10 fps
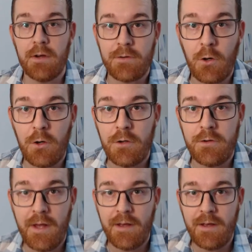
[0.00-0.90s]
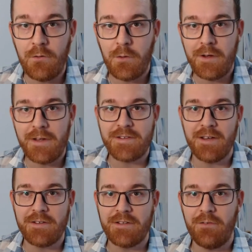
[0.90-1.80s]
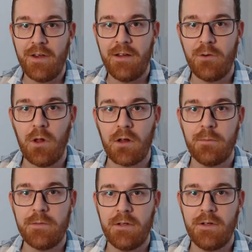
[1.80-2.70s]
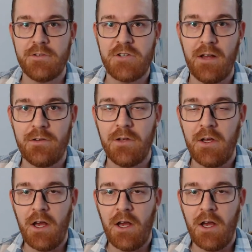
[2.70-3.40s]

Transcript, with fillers: Good day everyone, it's uh, Sylvain here. Welcome to the channel.